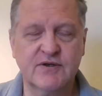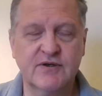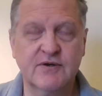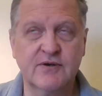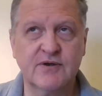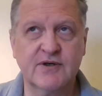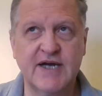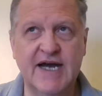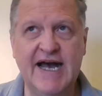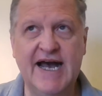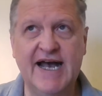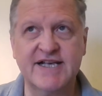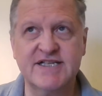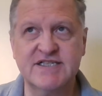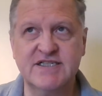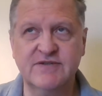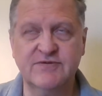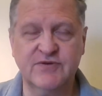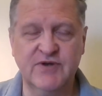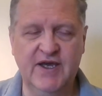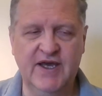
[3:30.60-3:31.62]
or
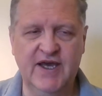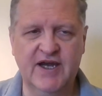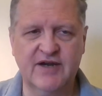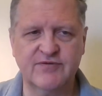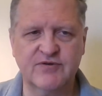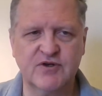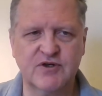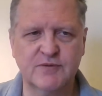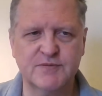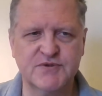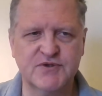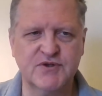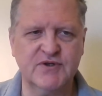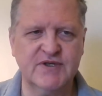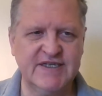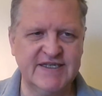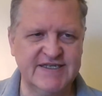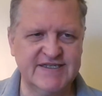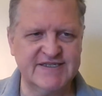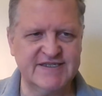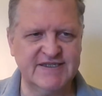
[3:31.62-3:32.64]
asi for AR verbs, or
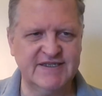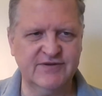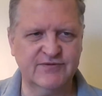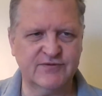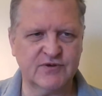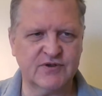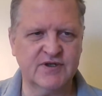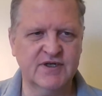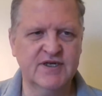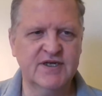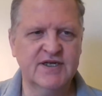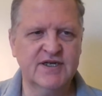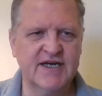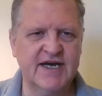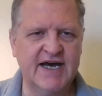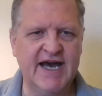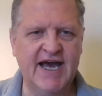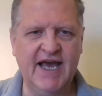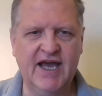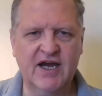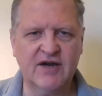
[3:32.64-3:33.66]
ec for
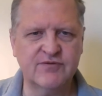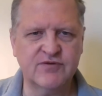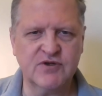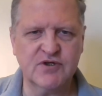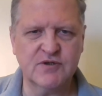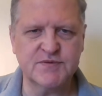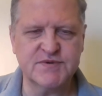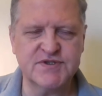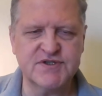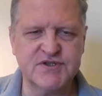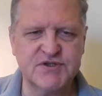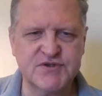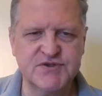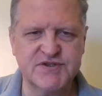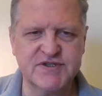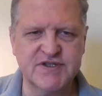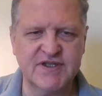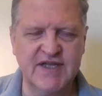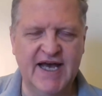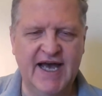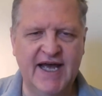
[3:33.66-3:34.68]
IR verbs, is
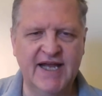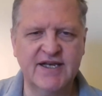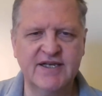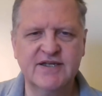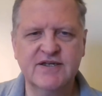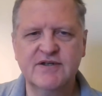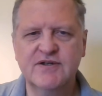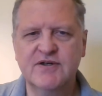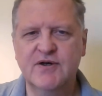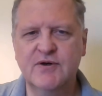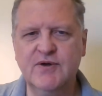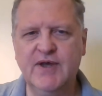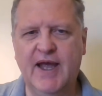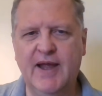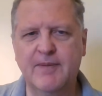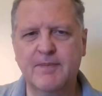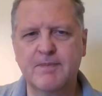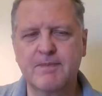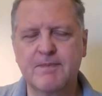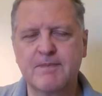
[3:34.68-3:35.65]
used a lot. Okay.